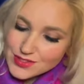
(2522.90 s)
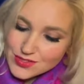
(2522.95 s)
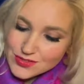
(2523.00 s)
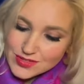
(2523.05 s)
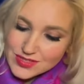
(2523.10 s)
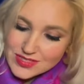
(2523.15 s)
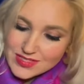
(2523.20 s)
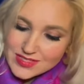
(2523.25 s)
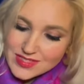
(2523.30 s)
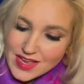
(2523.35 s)
to
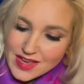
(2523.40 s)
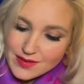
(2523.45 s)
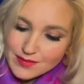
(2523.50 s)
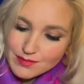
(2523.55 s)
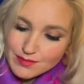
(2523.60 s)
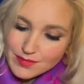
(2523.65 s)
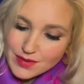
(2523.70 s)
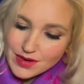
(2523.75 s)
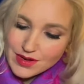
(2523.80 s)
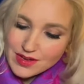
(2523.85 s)
it sat
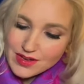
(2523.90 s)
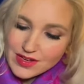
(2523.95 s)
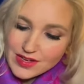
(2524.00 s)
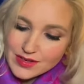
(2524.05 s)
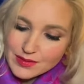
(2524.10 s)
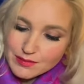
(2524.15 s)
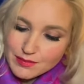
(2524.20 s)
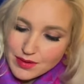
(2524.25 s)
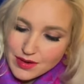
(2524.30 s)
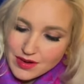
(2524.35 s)
Ma
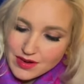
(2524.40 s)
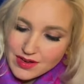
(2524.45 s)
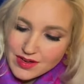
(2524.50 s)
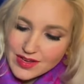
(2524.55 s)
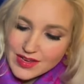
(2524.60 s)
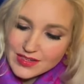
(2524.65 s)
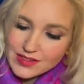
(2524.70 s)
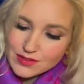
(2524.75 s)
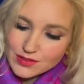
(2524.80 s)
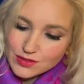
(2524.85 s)
and Pa
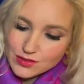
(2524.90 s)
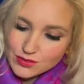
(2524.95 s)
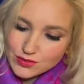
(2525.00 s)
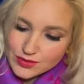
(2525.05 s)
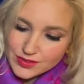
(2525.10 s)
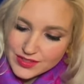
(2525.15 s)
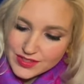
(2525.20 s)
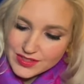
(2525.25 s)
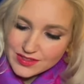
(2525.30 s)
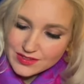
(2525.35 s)
and
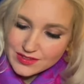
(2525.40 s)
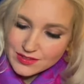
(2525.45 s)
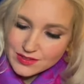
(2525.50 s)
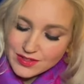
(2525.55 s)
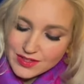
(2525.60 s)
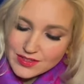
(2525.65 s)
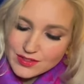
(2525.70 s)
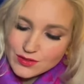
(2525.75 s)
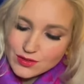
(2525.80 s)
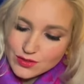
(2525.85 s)
Lori
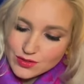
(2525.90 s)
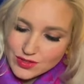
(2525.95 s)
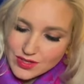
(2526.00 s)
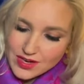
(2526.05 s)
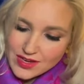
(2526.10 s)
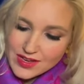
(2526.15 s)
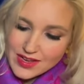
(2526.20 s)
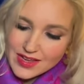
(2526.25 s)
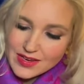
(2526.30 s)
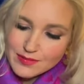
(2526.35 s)
and
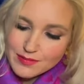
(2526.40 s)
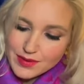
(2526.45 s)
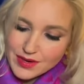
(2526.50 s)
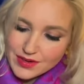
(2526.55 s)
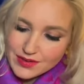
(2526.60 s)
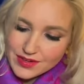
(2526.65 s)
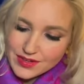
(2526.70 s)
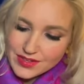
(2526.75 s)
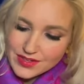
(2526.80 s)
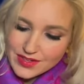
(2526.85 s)
Laura and
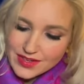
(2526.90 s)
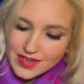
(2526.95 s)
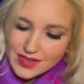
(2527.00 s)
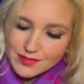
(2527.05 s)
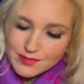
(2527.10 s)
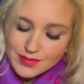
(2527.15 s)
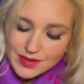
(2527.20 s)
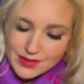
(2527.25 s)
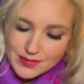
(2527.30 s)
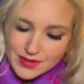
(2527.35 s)
Mary
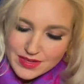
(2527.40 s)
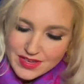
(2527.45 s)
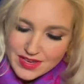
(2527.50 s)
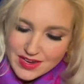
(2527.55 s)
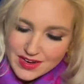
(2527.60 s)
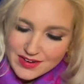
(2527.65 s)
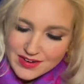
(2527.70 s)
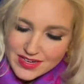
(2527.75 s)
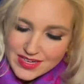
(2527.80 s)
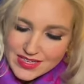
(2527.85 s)
and baby
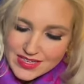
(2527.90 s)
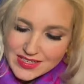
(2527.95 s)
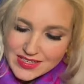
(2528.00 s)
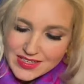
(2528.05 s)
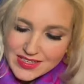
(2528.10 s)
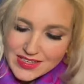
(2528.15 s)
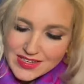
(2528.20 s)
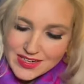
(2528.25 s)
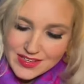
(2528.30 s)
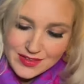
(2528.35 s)
Carrie
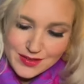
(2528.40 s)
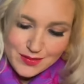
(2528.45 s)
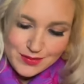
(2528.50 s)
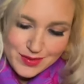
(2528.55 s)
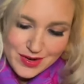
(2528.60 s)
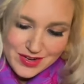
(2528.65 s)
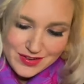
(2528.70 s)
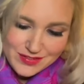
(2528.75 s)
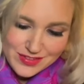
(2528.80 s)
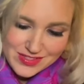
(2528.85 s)
eating their
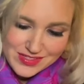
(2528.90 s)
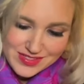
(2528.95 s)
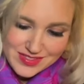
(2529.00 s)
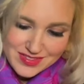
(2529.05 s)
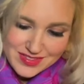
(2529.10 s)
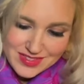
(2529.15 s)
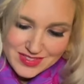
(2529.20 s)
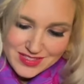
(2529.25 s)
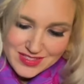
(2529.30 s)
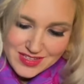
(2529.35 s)

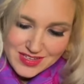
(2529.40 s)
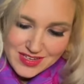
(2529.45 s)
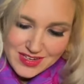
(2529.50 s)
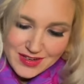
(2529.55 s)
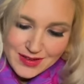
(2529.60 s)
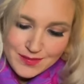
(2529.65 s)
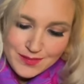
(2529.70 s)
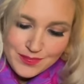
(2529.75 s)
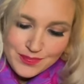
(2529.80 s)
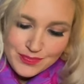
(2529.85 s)
breakfasts.
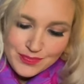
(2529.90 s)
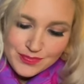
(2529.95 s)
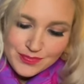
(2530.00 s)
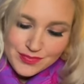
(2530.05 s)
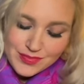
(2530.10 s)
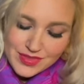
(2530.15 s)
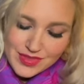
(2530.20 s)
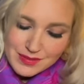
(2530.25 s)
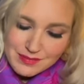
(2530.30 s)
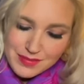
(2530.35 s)

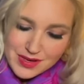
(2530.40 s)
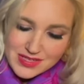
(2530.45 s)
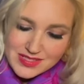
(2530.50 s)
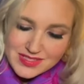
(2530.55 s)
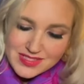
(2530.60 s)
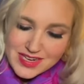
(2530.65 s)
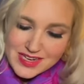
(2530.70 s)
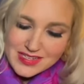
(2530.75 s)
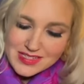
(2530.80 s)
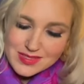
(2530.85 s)
The
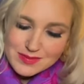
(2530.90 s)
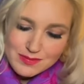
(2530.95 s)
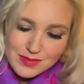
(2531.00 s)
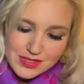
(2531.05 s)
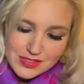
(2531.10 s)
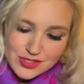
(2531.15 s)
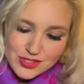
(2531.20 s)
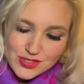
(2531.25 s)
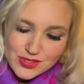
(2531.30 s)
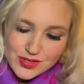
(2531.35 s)
Mustangs
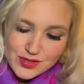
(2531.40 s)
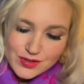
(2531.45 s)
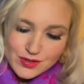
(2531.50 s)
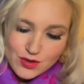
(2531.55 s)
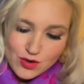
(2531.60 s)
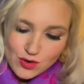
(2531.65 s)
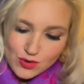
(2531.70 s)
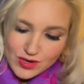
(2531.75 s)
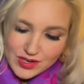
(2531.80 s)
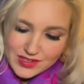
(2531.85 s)
munched their
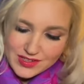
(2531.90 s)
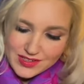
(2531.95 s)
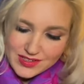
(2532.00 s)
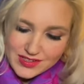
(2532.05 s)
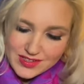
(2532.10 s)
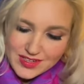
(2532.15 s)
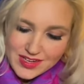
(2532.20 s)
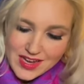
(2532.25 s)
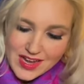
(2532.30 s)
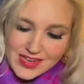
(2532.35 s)
corn,
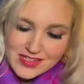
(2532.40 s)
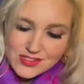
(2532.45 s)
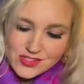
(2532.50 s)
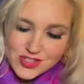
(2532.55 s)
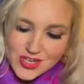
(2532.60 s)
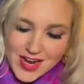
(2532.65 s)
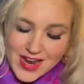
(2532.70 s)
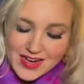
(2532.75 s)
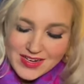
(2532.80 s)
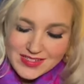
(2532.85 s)
and
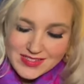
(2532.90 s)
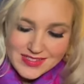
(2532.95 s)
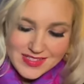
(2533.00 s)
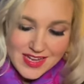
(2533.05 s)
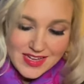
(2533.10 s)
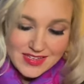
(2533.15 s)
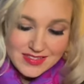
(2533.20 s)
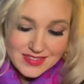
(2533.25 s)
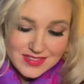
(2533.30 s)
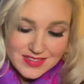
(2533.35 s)
Jack
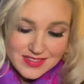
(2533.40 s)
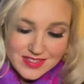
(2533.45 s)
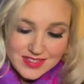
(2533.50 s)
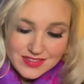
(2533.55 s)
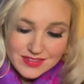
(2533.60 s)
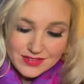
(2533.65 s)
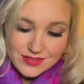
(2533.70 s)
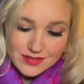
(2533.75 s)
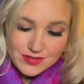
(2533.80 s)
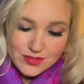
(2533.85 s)
sat
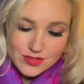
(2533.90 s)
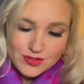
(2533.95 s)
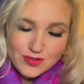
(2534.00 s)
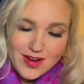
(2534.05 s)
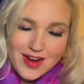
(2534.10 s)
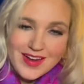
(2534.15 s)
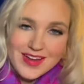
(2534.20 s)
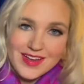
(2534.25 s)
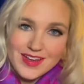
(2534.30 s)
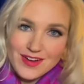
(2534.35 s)
still,
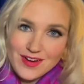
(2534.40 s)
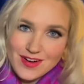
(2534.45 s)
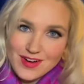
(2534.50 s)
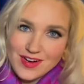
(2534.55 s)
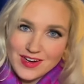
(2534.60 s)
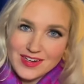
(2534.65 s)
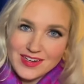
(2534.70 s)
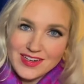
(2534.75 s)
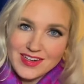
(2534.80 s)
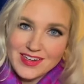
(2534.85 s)
trying
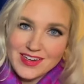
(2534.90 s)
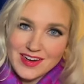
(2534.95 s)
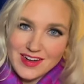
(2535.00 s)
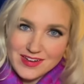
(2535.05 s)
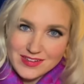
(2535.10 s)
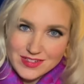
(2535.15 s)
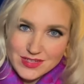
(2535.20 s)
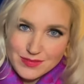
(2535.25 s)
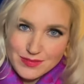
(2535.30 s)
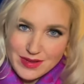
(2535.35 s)
hard
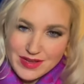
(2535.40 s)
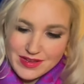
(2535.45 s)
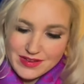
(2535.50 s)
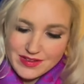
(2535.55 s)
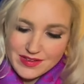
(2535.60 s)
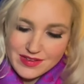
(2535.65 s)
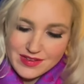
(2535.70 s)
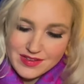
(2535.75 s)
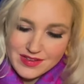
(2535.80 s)
not to beg.